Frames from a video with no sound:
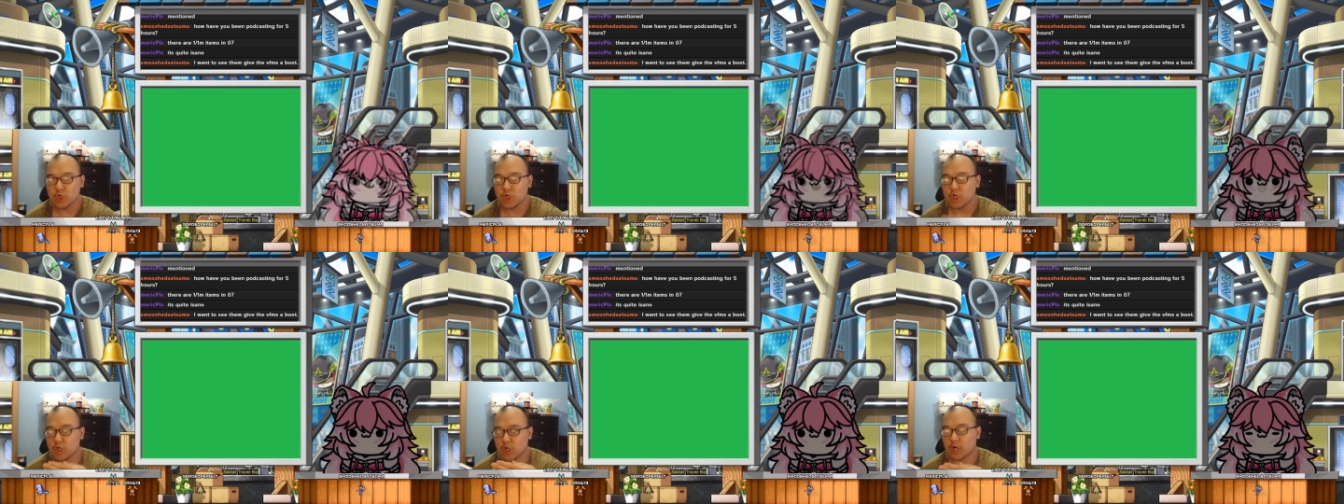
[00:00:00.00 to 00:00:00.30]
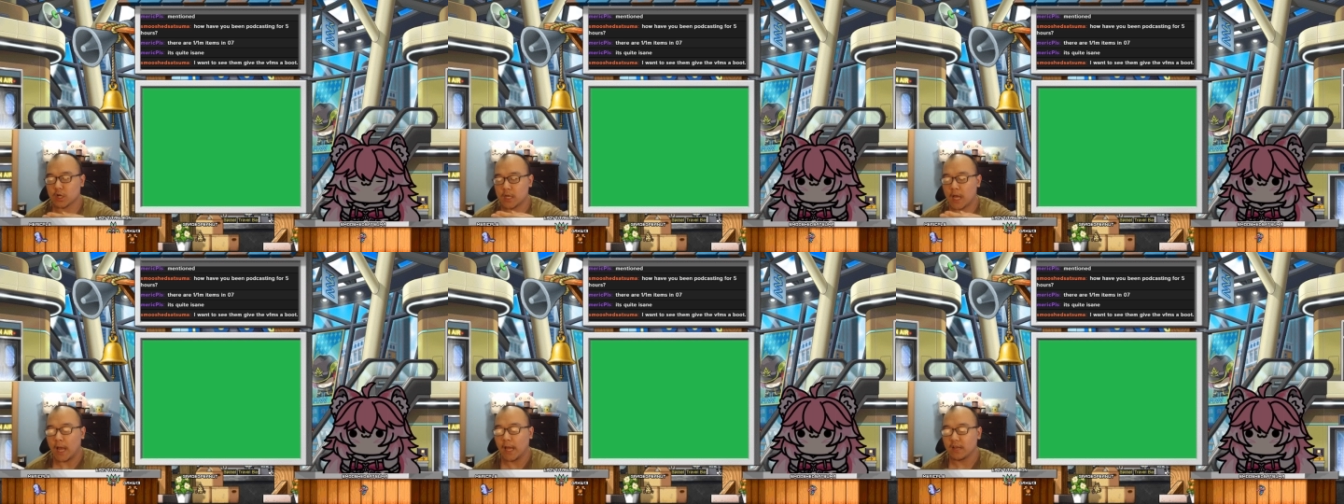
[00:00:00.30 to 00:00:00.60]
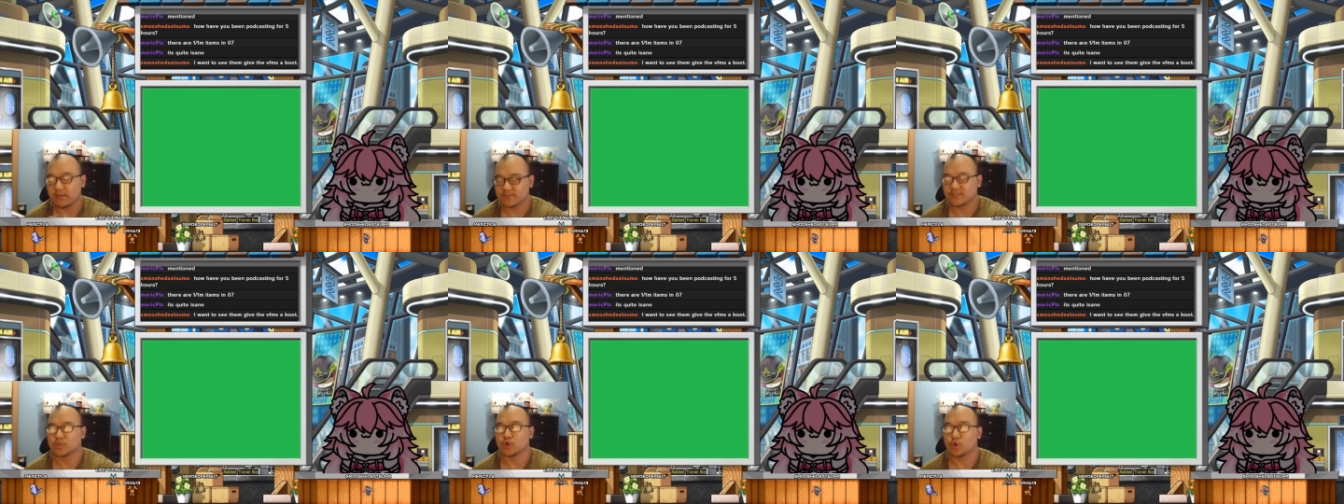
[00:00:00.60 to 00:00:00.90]
you're
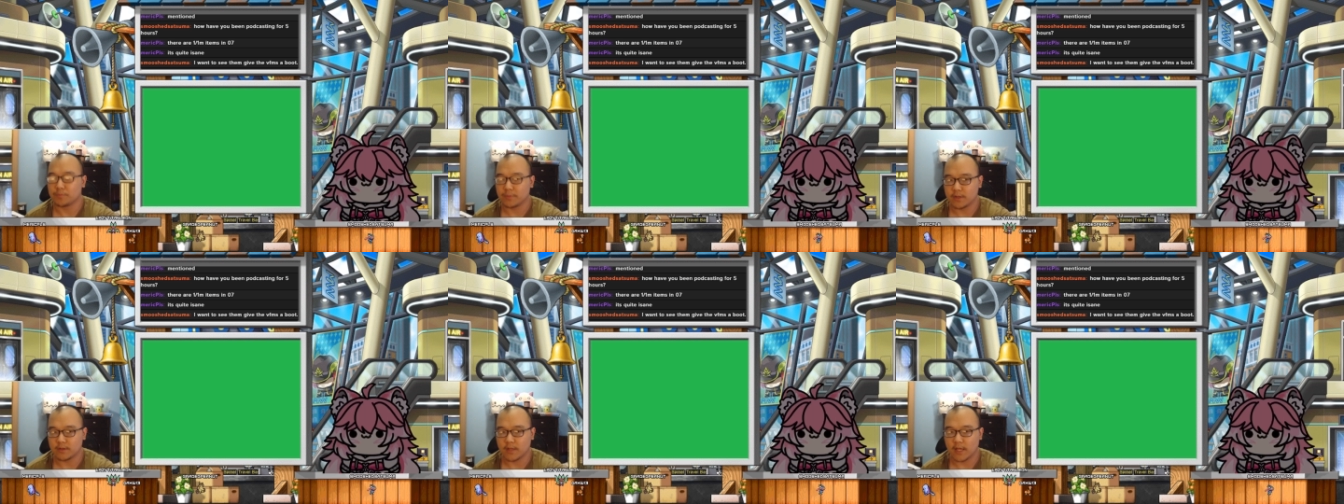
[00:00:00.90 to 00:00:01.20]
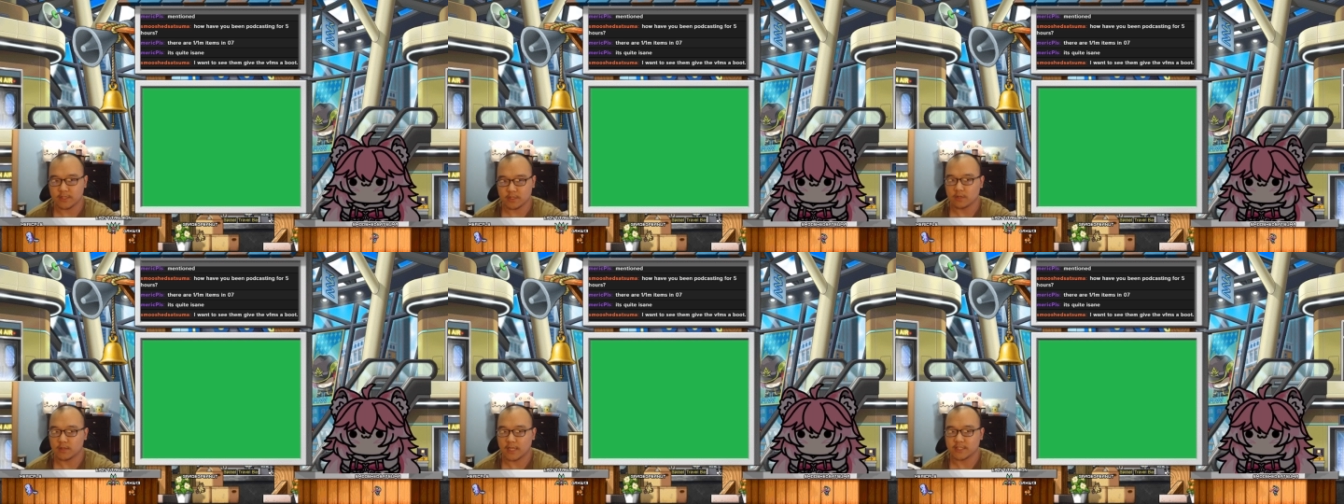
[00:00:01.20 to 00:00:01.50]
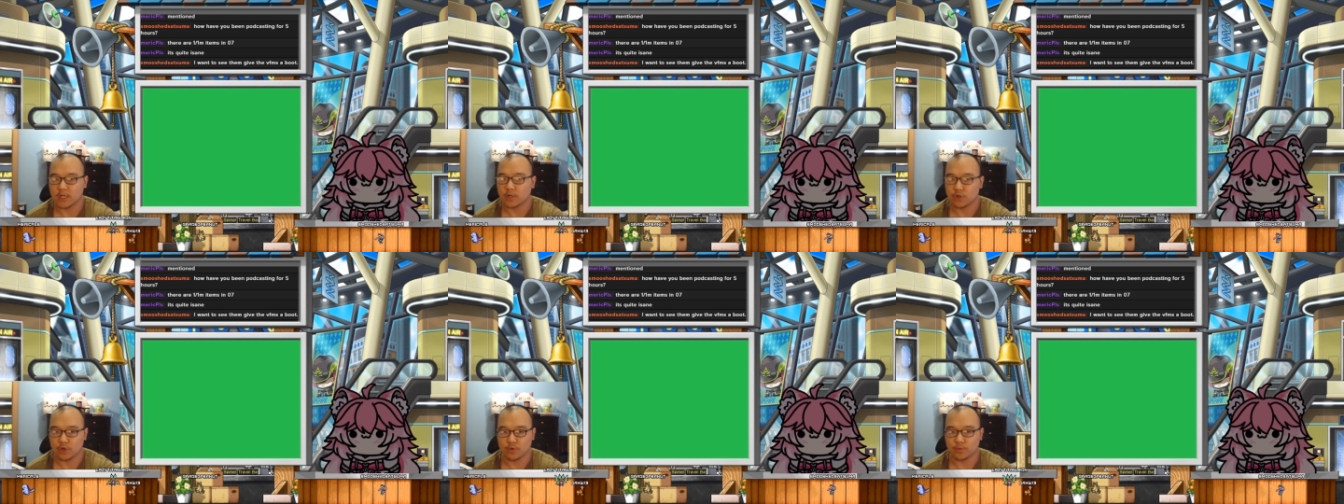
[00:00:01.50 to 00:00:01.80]
kind of stupid.
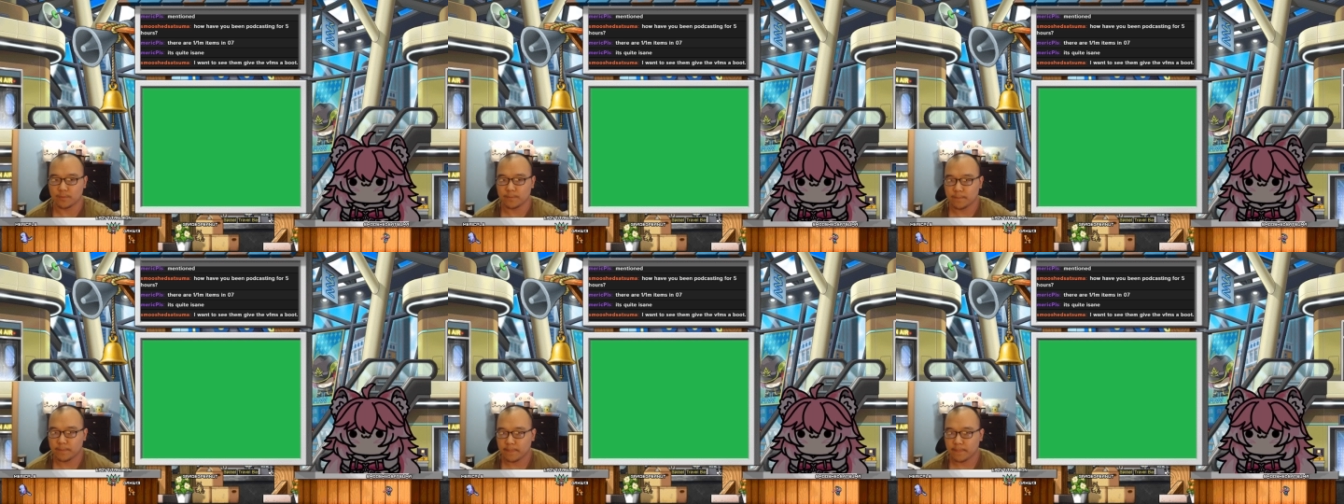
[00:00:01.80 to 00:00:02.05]
That's on you.